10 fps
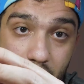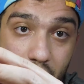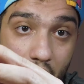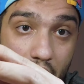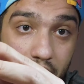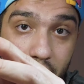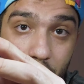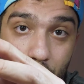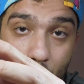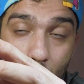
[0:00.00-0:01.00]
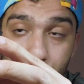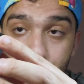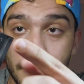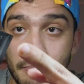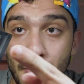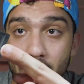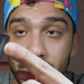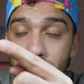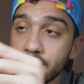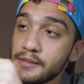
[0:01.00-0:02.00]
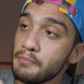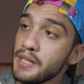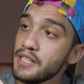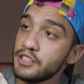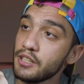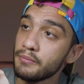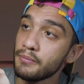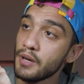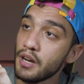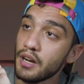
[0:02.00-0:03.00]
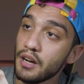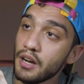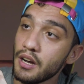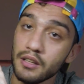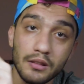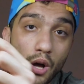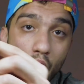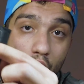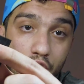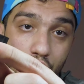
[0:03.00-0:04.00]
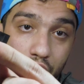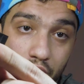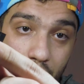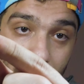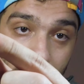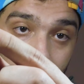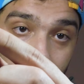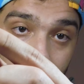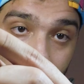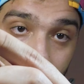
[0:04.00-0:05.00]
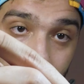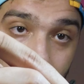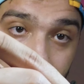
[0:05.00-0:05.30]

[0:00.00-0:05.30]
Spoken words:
the size that you ordered. Mine is medium large, as